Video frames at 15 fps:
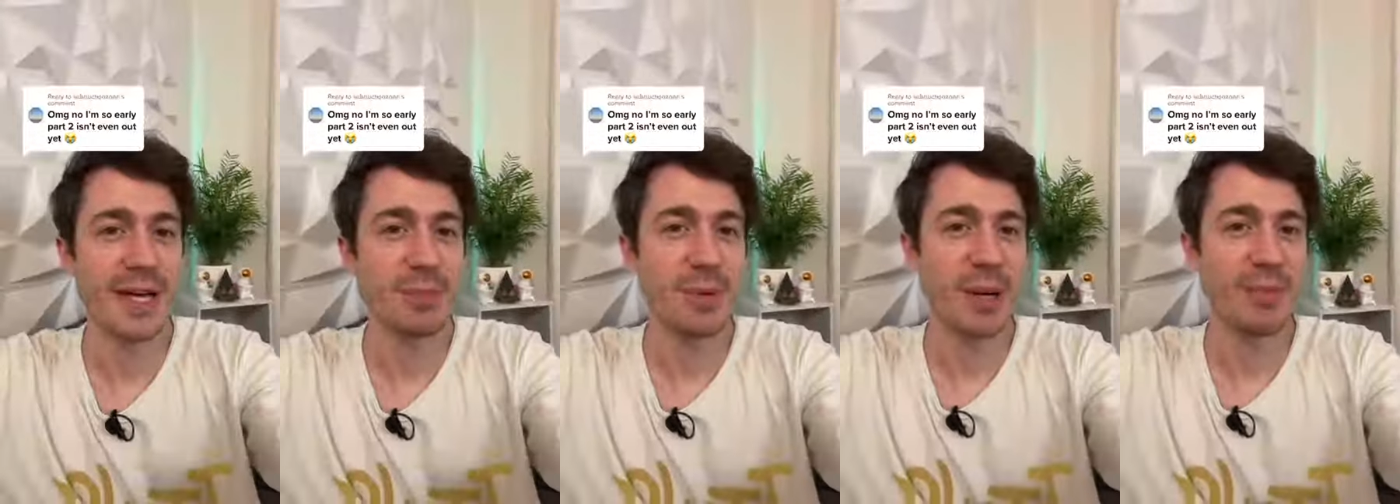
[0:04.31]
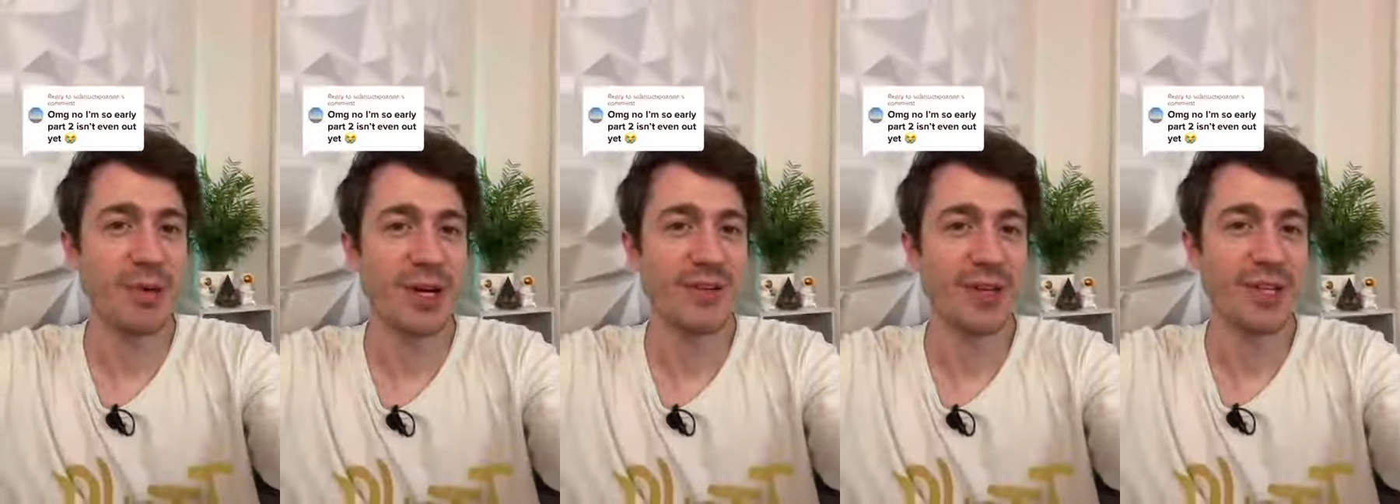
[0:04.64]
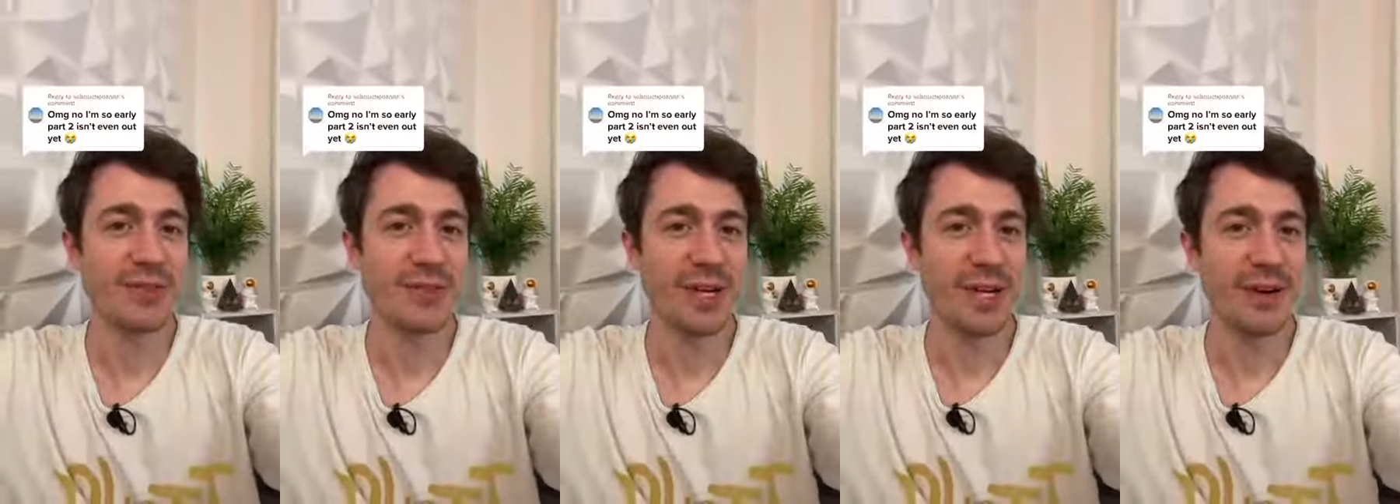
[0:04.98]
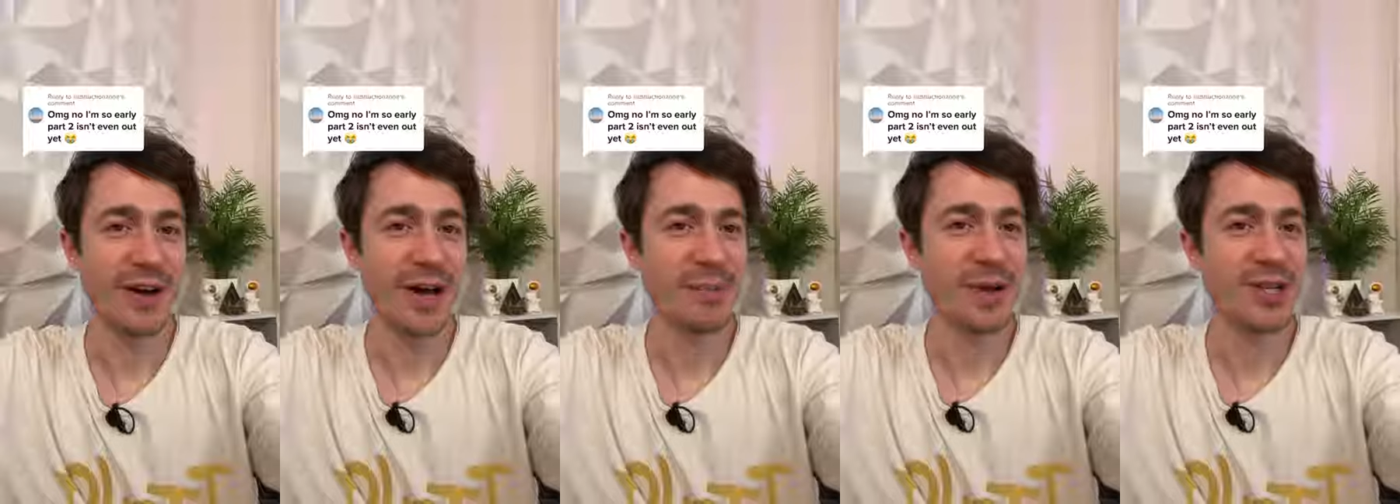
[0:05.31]
In my previous
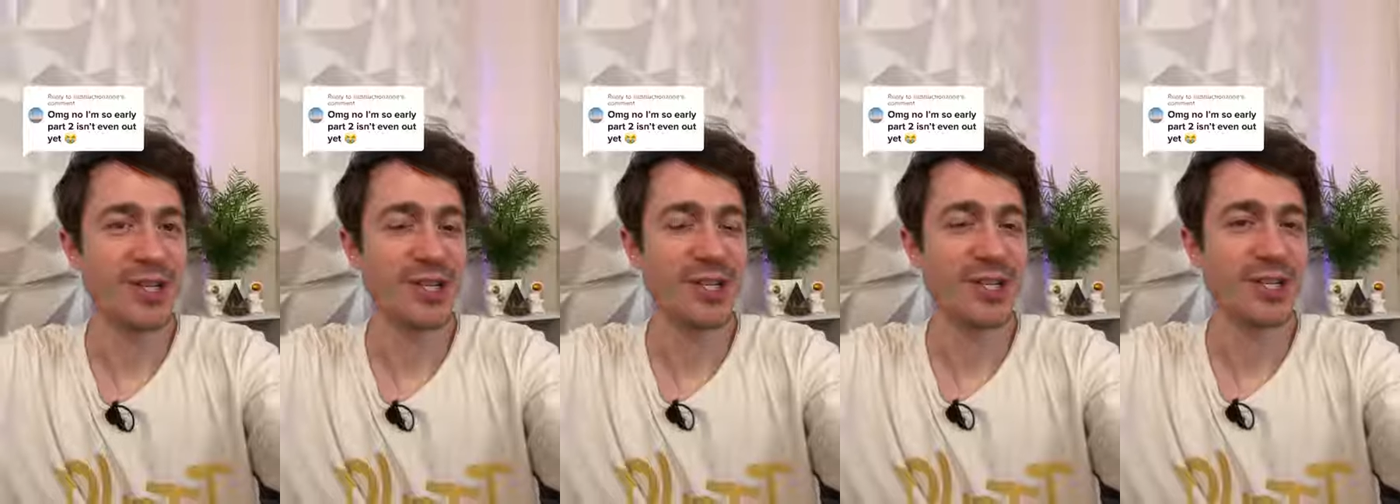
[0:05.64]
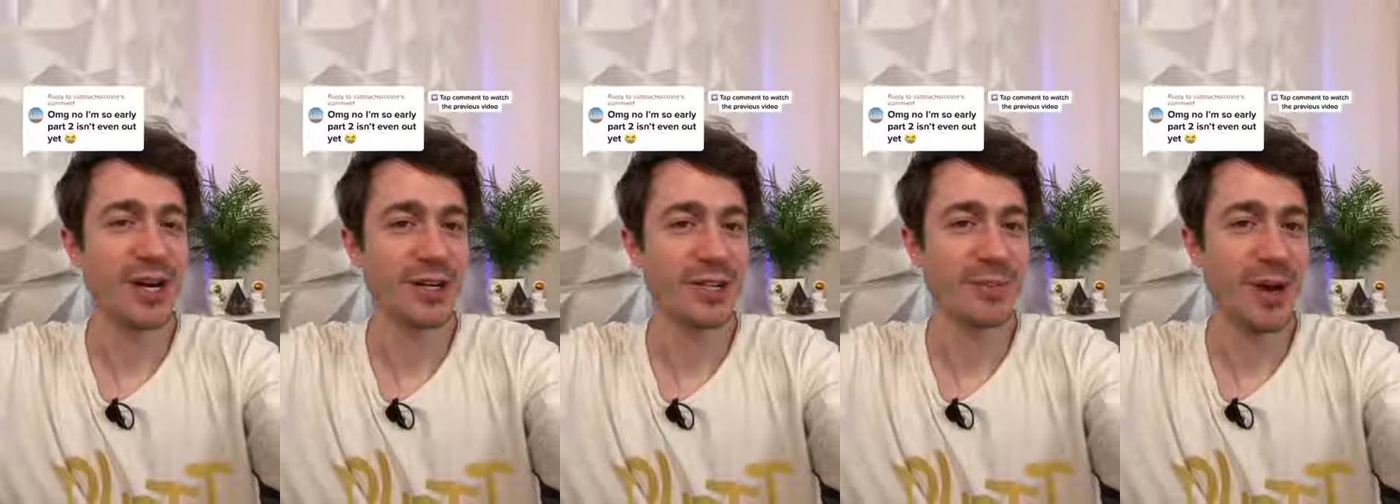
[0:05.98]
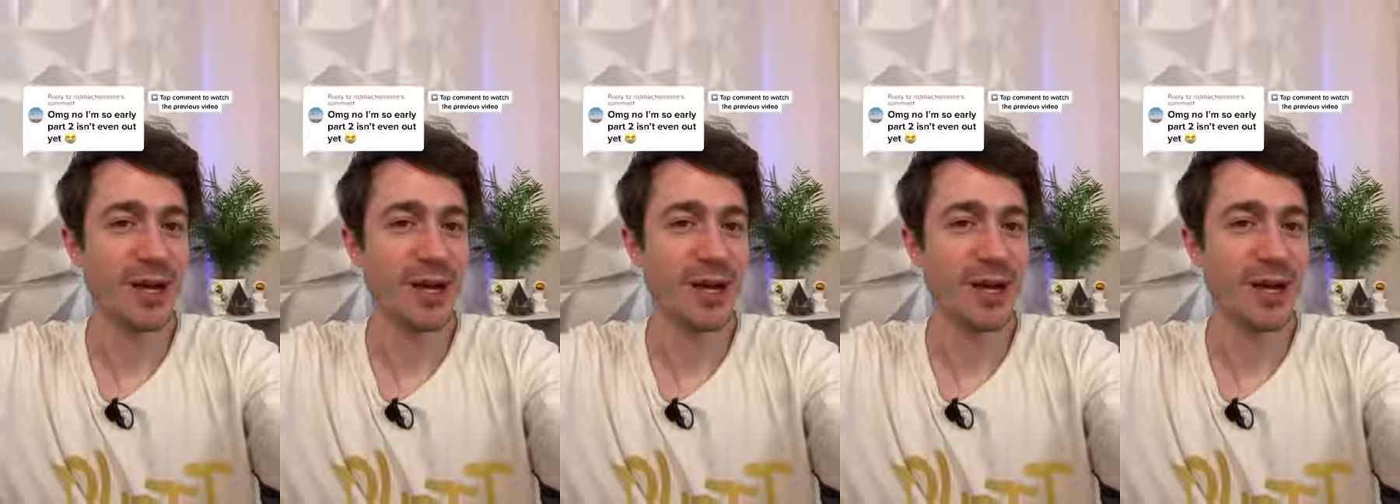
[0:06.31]
video, I mentioned Dr.